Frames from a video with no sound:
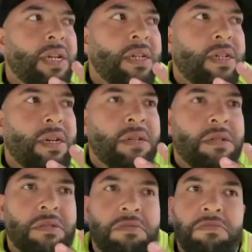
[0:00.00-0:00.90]

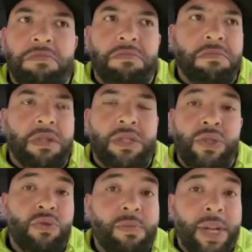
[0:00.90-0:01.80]
a
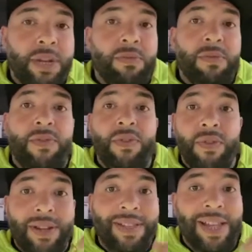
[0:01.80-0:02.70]
2 bedroom if you're
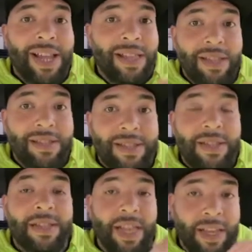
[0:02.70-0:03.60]
an Italian
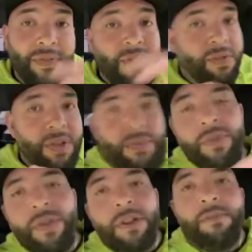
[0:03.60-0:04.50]
citizen. Like if
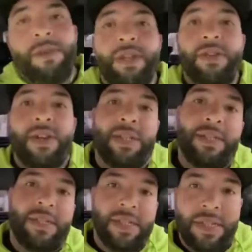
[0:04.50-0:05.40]
you come here as a
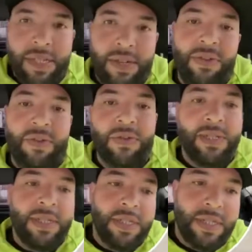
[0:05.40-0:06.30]
citizen, like you're a
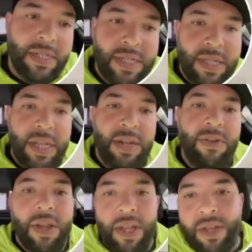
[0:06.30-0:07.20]
citizen, and they're like,
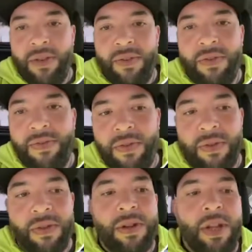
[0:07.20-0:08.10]
okay, they know you're a
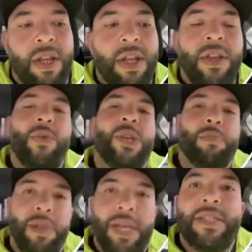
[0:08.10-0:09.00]
foreigner. You
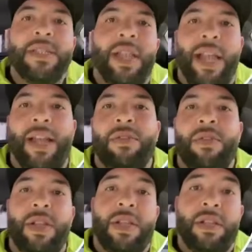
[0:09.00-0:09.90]
explain to the
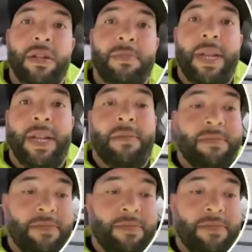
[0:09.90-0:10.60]
landlord, like, look, man,